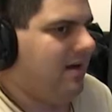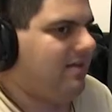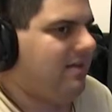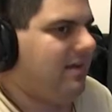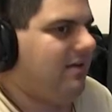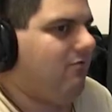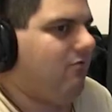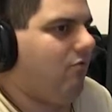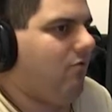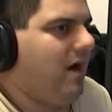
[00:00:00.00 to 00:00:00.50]
I
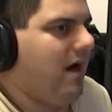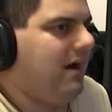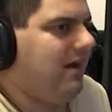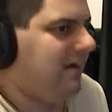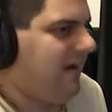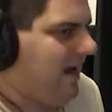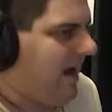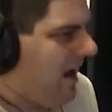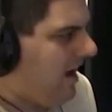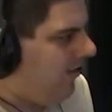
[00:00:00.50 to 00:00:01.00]
think
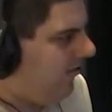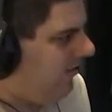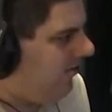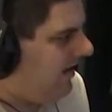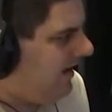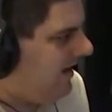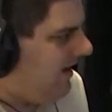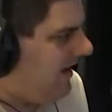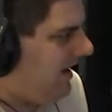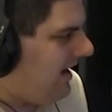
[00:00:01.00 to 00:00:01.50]
right now,
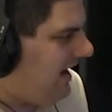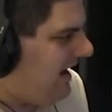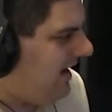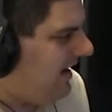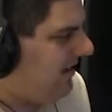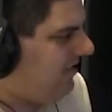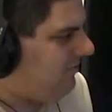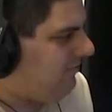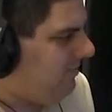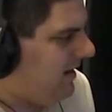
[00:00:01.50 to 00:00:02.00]

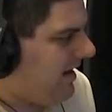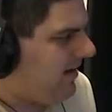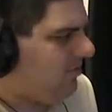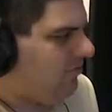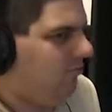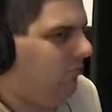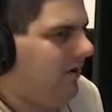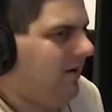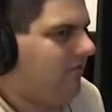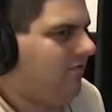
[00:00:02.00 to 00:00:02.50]
Henning's
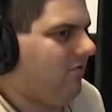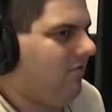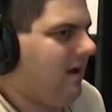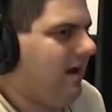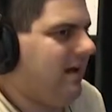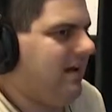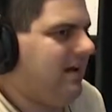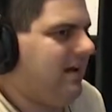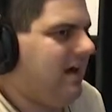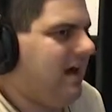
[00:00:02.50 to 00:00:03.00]
best win
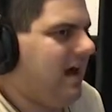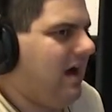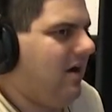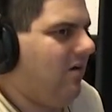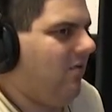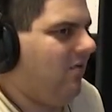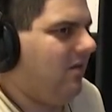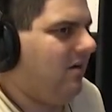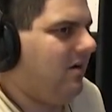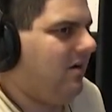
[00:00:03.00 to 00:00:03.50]
right
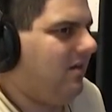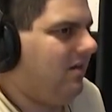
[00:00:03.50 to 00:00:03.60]
now